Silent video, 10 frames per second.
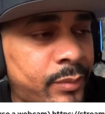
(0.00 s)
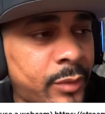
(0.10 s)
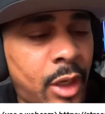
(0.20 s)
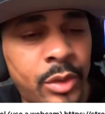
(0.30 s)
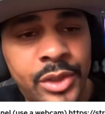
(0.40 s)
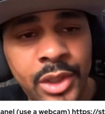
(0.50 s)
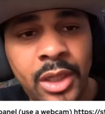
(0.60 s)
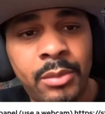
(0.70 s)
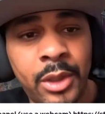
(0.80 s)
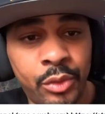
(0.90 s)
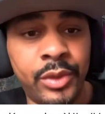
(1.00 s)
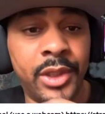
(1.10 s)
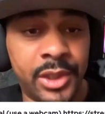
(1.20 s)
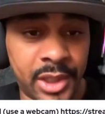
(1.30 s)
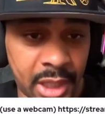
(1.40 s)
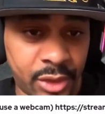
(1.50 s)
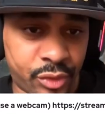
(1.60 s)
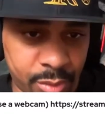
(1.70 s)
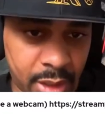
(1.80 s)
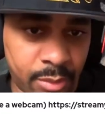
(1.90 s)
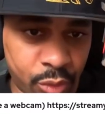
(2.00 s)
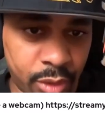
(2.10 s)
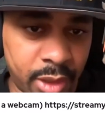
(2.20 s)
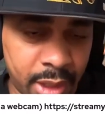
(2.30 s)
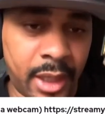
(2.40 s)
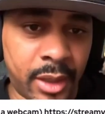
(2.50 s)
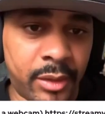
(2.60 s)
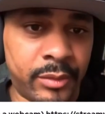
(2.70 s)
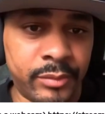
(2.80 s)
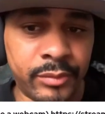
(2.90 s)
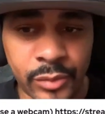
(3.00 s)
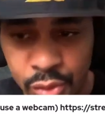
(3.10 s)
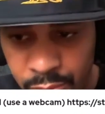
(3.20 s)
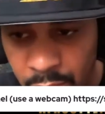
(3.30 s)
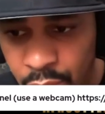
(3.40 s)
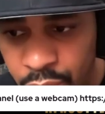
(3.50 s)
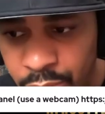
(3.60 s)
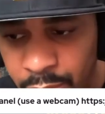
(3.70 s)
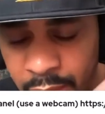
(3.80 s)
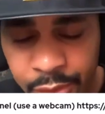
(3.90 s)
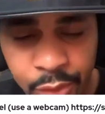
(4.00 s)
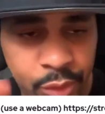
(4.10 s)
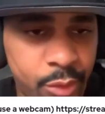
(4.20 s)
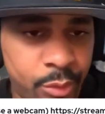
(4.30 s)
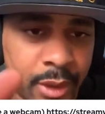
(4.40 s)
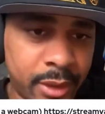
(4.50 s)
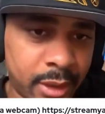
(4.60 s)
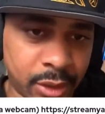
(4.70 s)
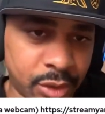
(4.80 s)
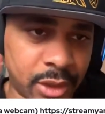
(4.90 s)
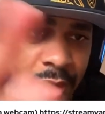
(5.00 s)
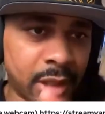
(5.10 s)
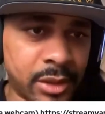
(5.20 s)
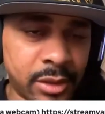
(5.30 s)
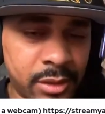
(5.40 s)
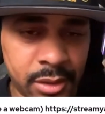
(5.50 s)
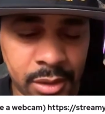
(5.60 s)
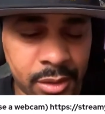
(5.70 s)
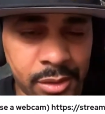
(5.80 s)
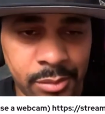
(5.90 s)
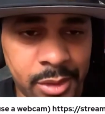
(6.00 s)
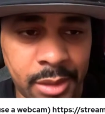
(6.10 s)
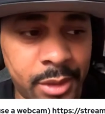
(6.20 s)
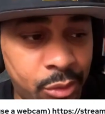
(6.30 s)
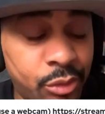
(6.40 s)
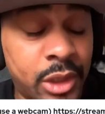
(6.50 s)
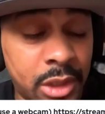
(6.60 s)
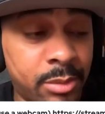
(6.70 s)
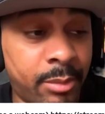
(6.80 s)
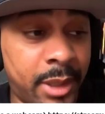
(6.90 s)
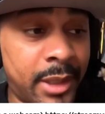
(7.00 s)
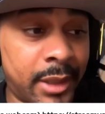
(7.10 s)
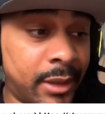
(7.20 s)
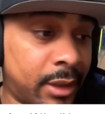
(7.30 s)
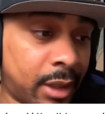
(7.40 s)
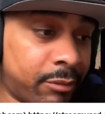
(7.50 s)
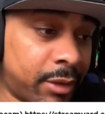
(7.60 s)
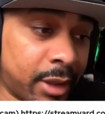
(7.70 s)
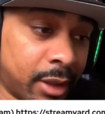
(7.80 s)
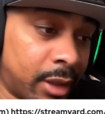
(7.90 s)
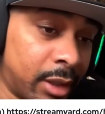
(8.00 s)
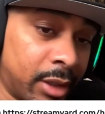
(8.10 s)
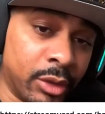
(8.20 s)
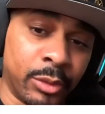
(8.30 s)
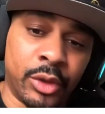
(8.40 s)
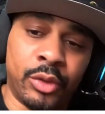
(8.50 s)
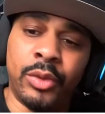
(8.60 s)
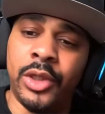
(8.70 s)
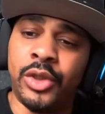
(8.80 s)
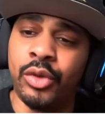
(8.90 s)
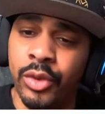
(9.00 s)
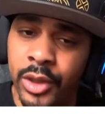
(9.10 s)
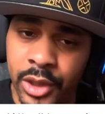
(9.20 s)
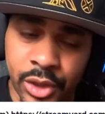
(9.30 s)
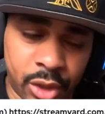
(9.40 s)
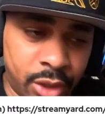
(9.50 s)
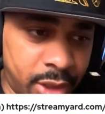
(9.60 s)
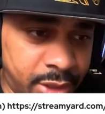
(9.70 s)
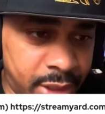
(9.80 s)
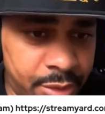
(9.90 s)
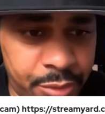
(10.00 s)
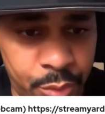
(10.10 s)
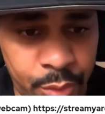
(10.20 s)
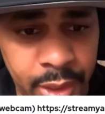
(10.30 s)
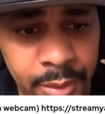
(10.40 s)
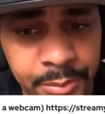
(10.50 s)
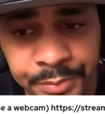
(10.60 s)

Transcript: I was thinking about doing this live stream that I'm doing now tomorrow, but I thought, you know what, hey, just in case, because sometimes I do change my mind and I end up not doing it. So it is done. It is out of the way.